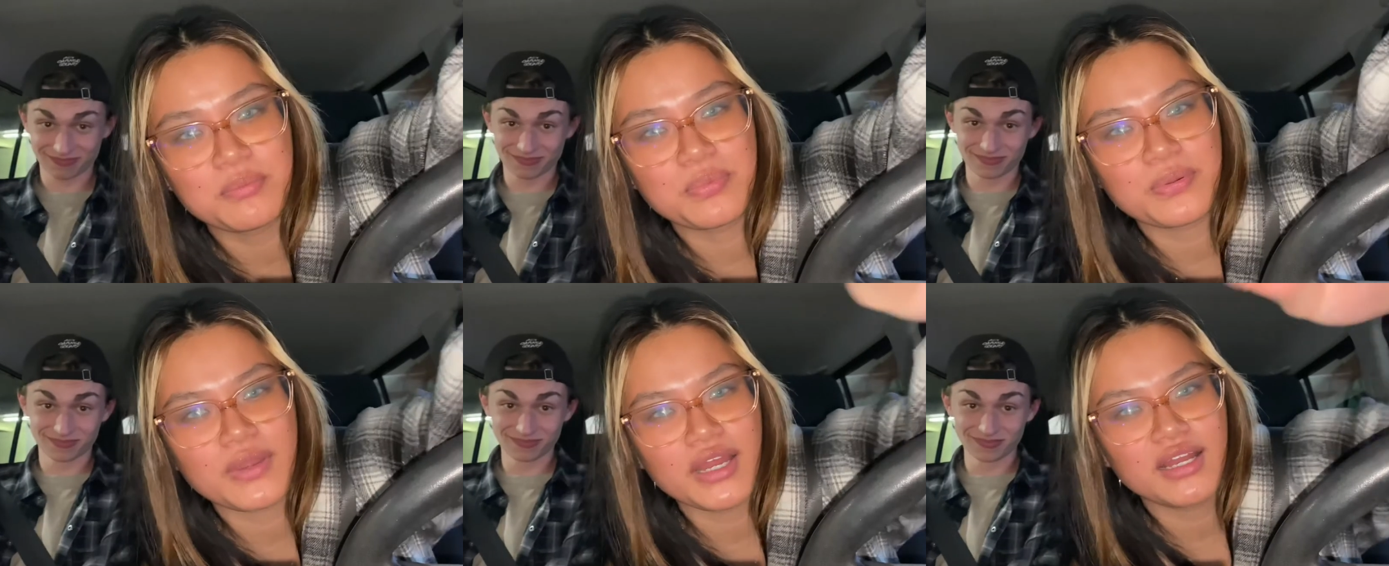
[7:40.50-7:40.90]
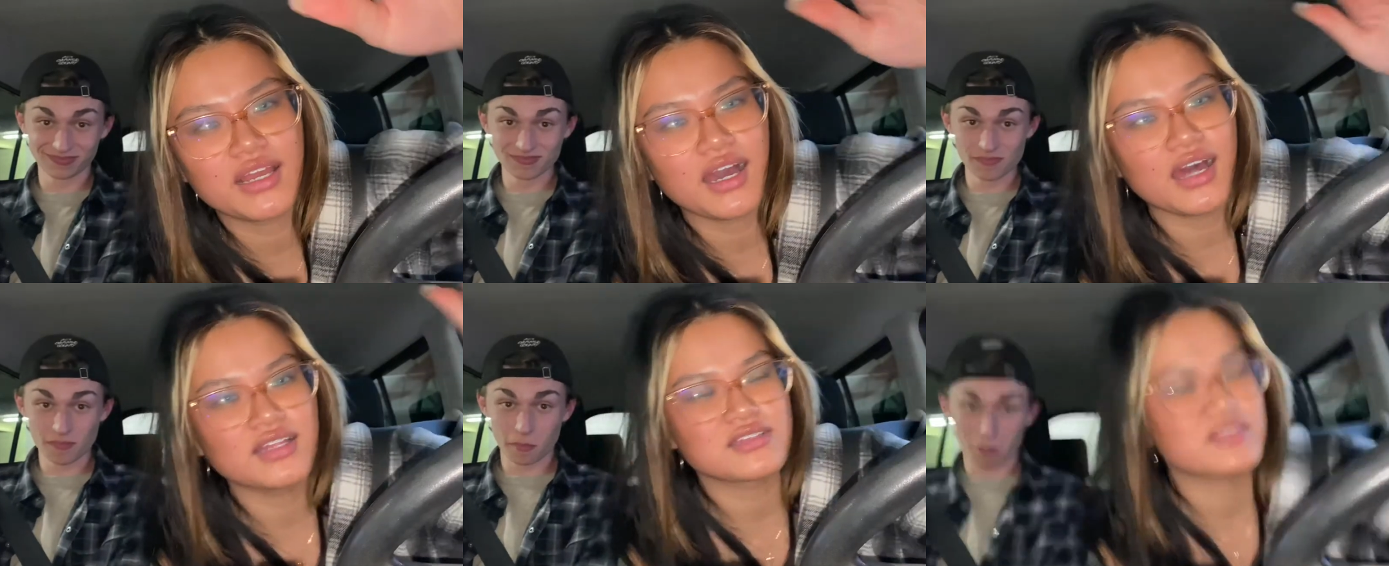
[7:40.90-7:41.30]
Speaker 1: pray to
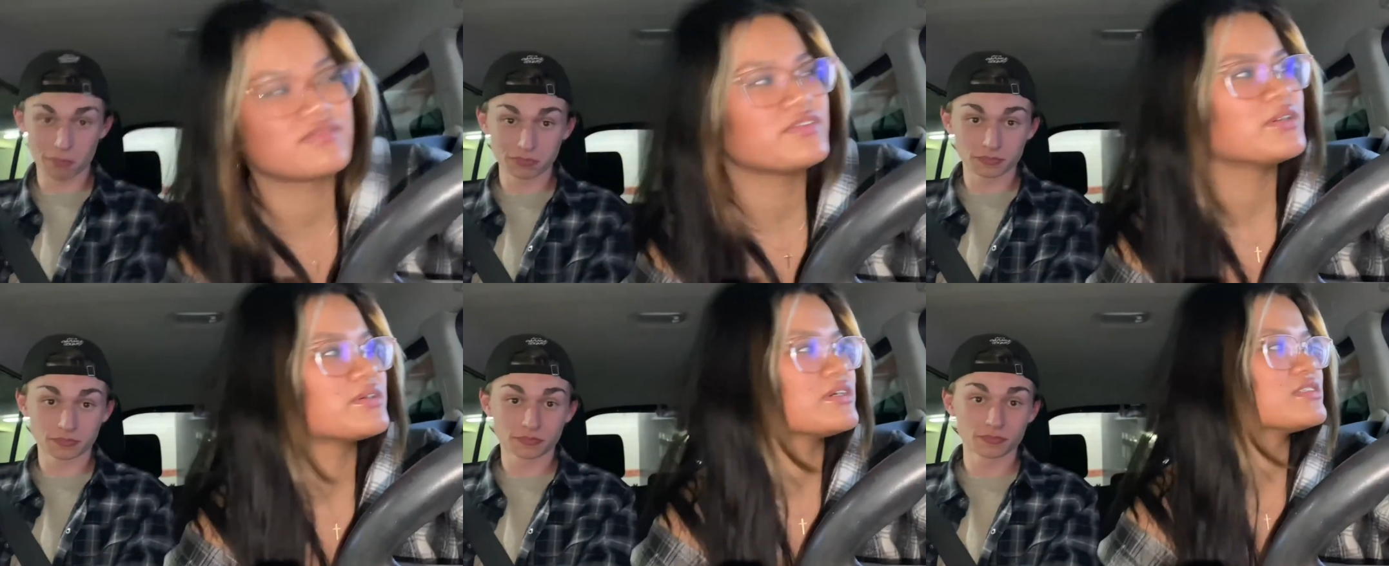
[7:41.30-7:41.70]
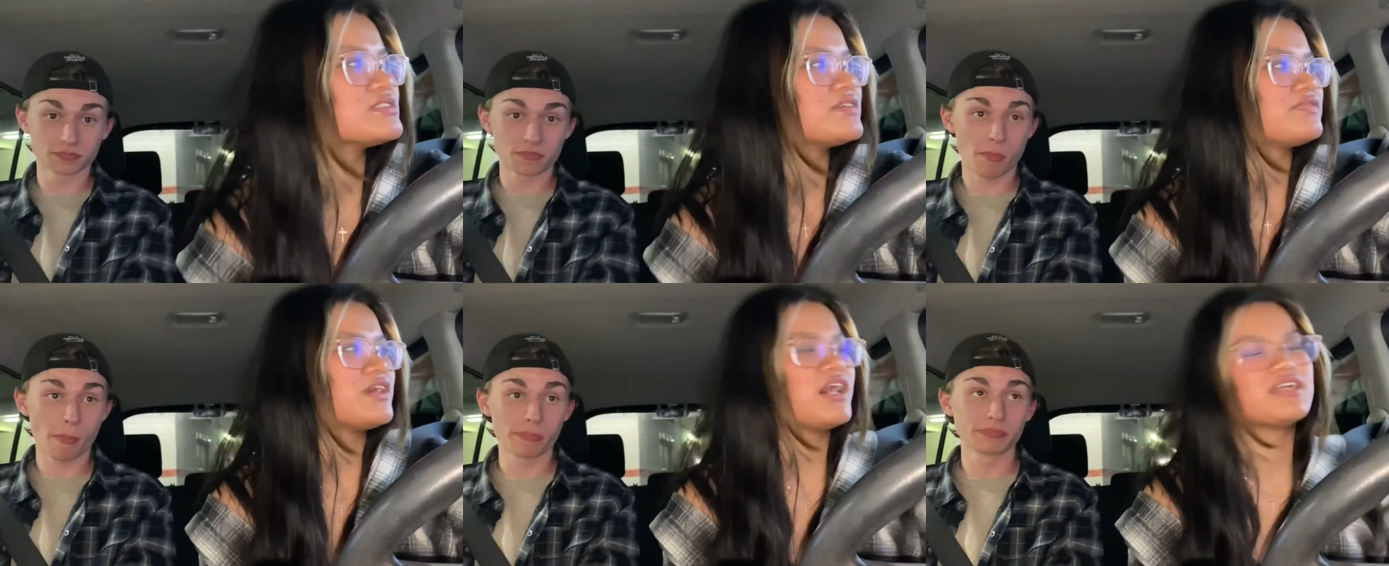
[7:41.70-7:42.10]
God it's in focus.
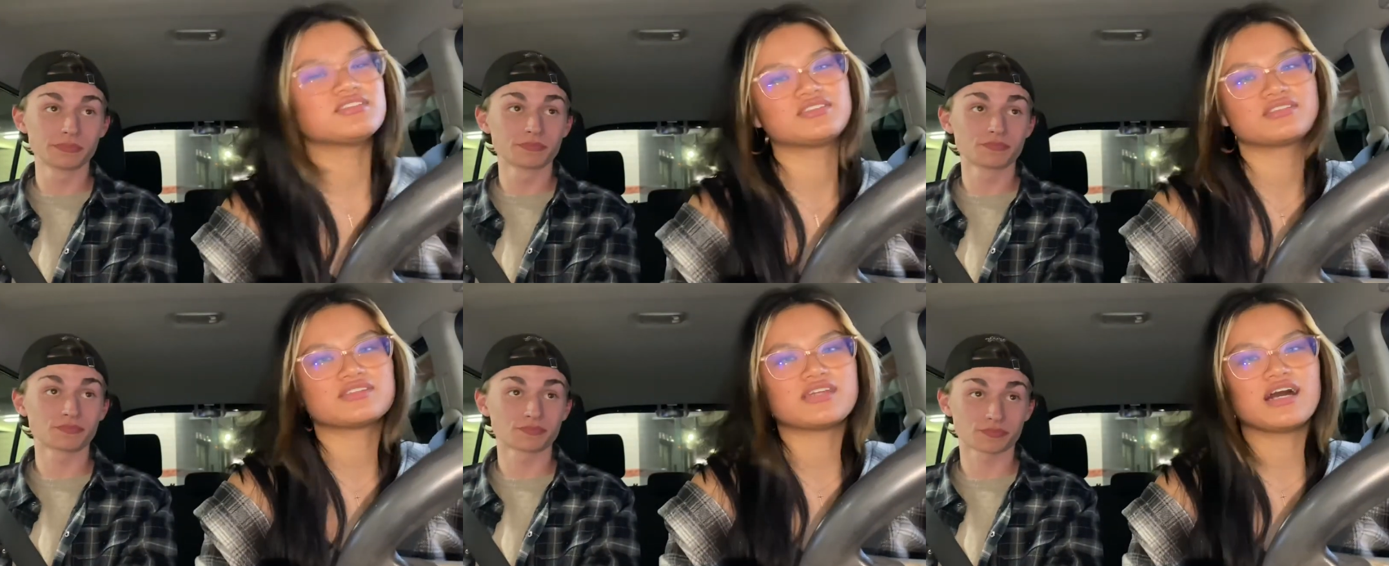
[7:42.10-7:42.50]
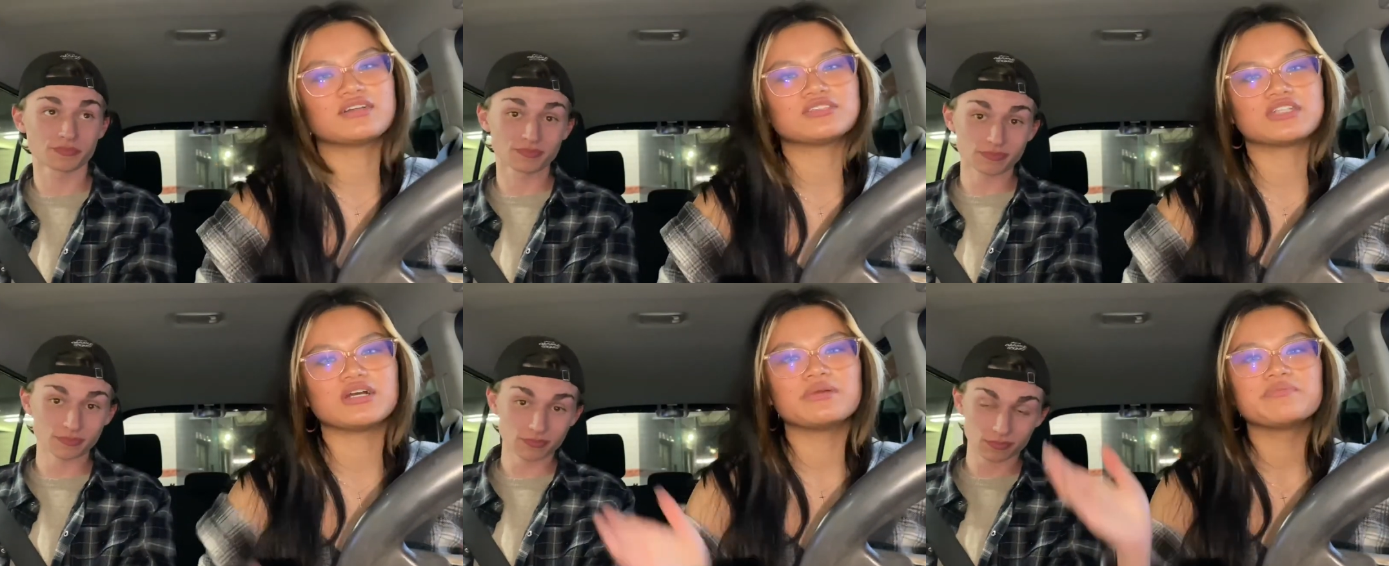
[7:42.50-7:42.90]
If not, it's just the
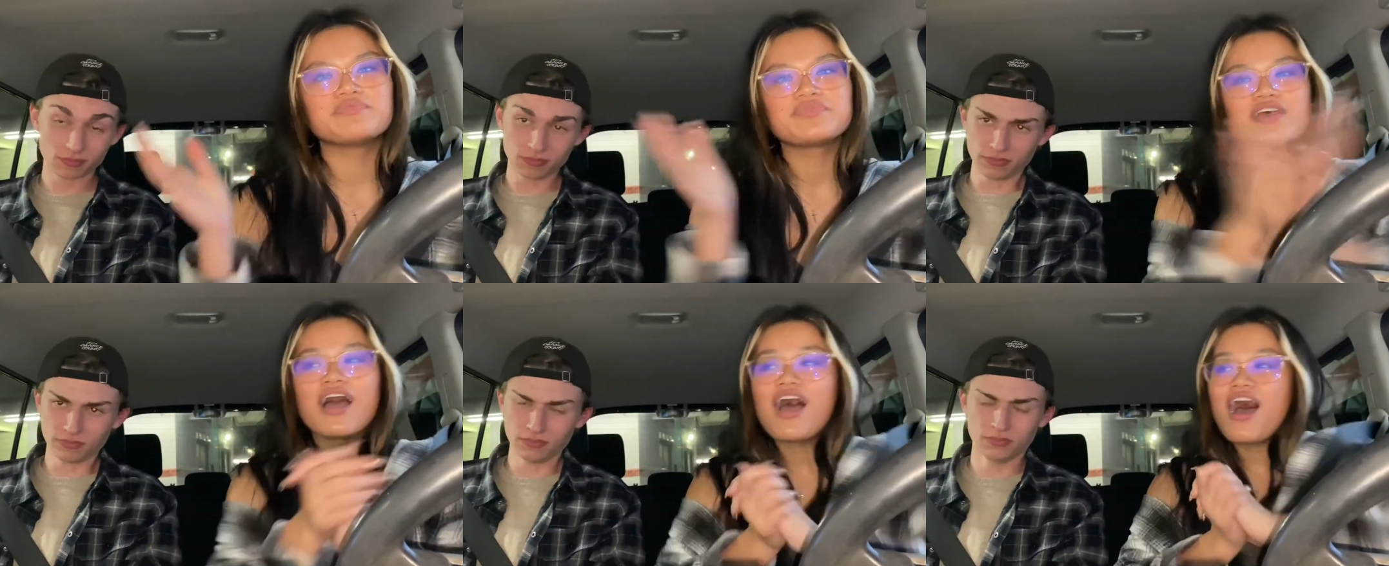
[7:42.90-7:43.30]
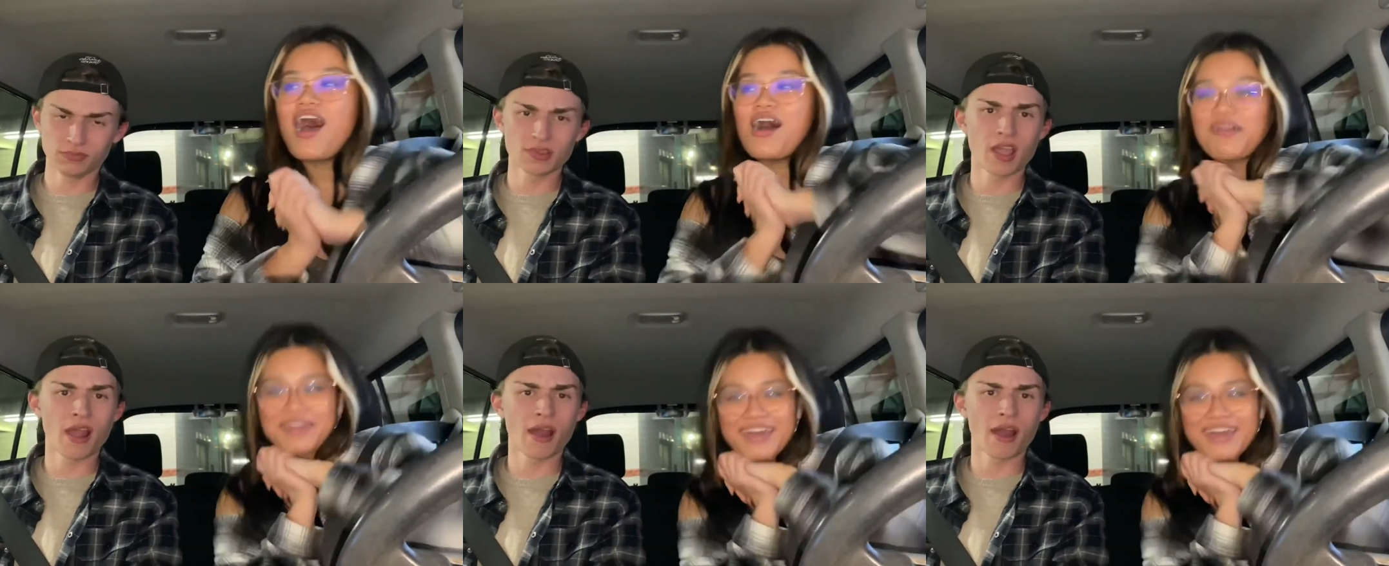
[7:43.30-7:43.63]
outro. Okay,